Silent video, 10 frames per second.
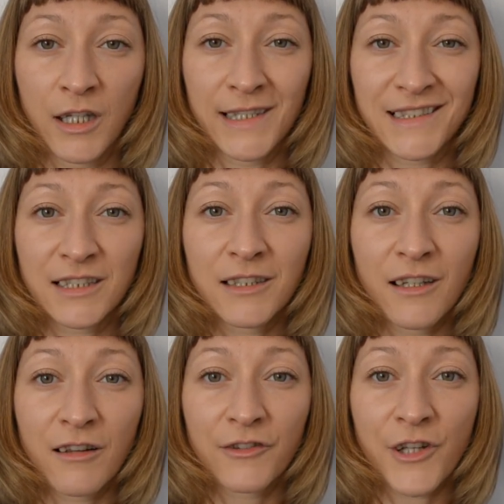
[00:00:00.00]
It
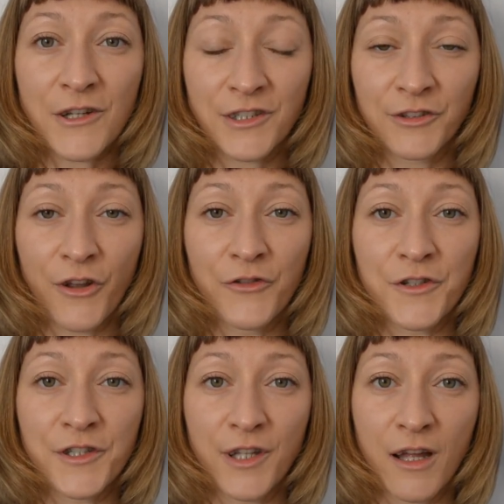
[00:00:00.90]
still doesn't
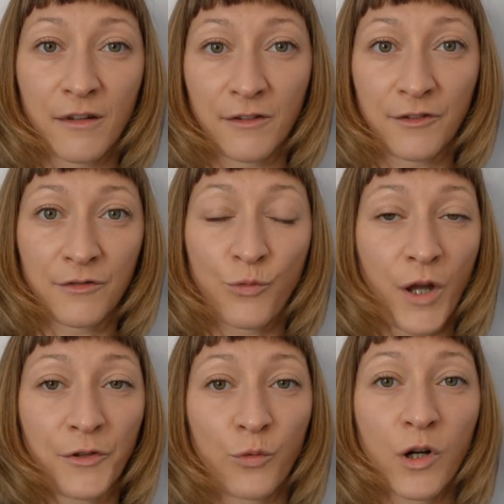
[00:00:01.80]
understand
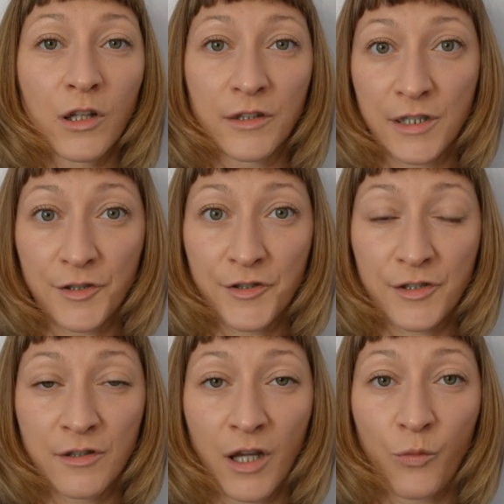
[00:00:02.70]
what the world
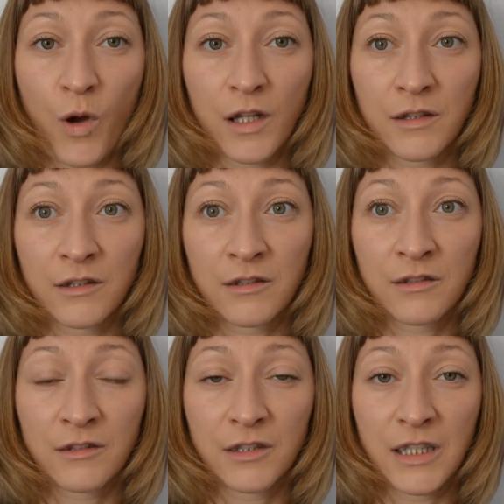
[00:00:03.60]
is and what